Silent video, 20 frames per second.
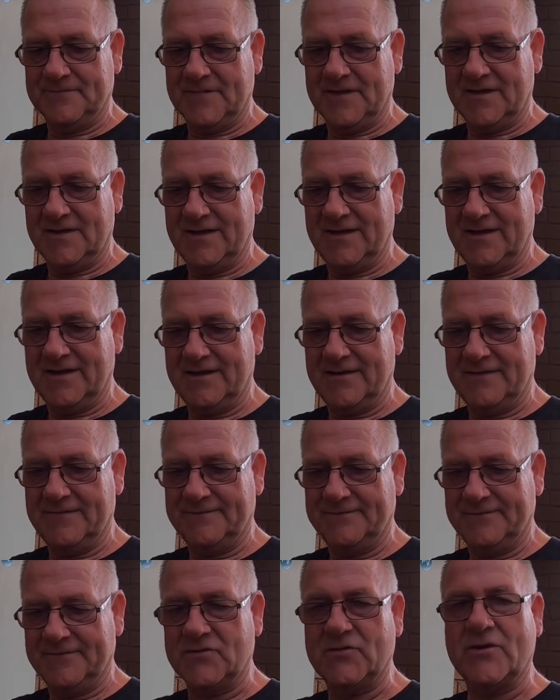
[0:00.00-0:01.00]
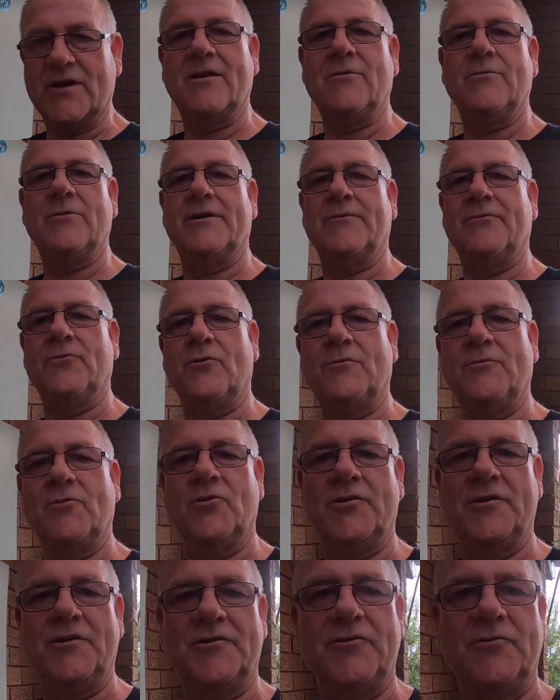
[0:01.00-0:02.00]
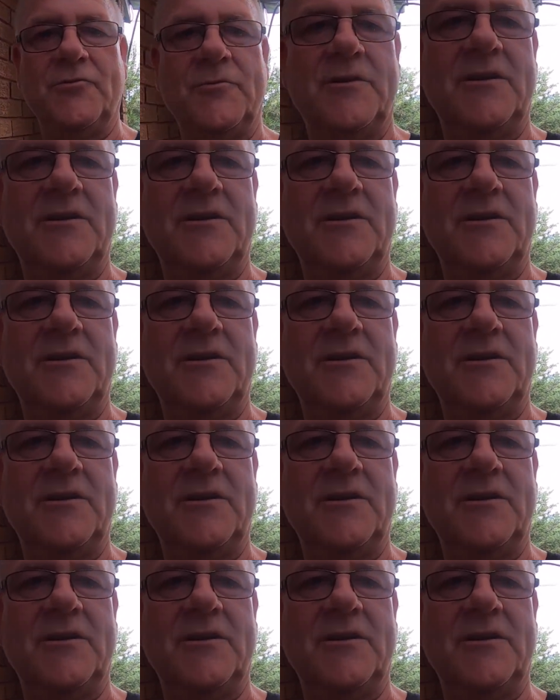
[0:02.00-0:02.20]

yeah, so anyway, what I'm going to do